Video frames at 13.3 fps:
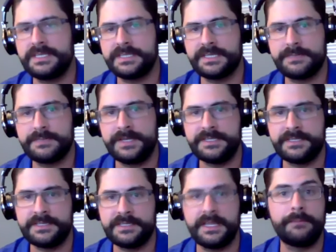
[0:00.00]

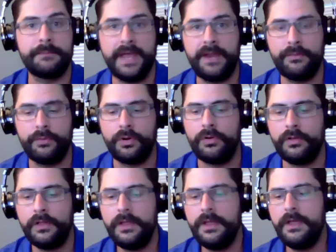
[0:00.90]
expenses like
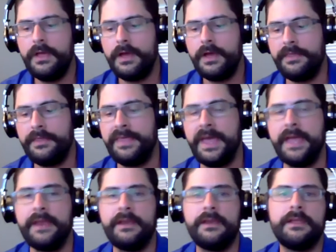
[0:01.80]
payroll,
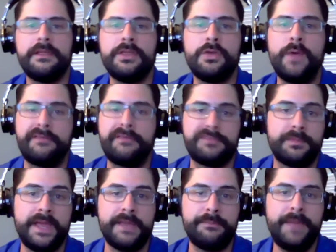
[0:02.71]
then you have to
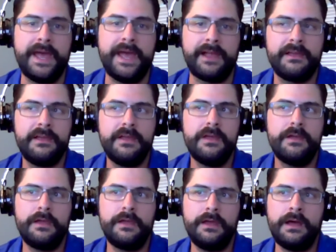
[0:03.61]
pay it back,
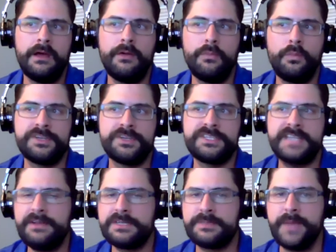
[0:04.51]
which
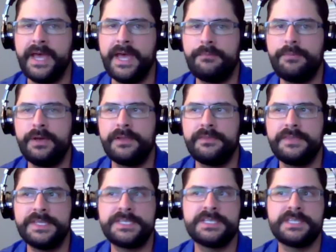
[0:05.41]
sounds bad, but
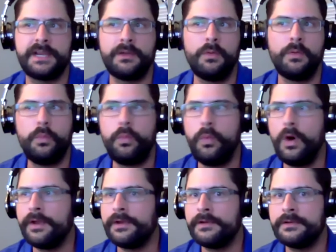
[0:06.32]
this is like a
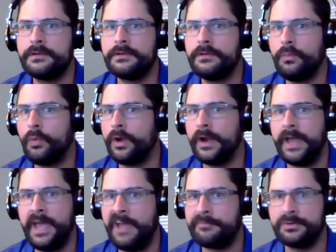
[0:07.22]

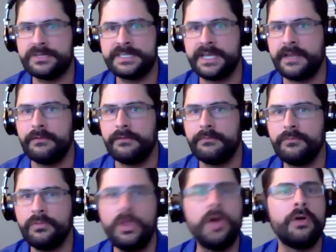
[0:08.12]
1.5%
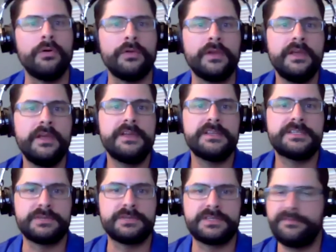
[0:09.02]
loan.
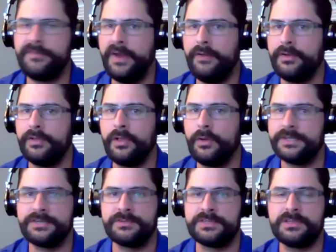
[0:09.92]
So it's a very low
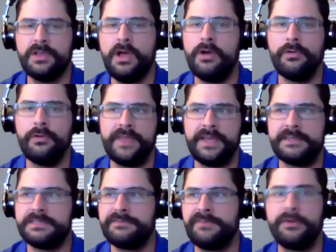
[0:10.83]
interest loan
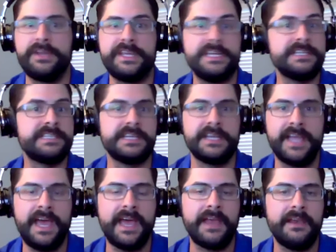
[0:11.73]
that's very easy to
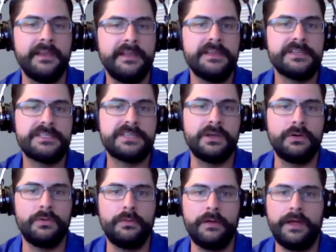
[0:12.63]
get.
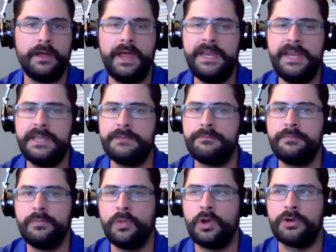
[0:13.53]
So any
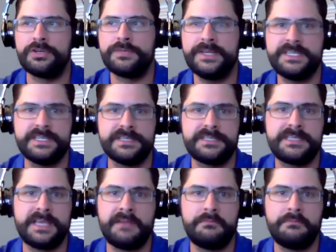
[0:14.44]
large business that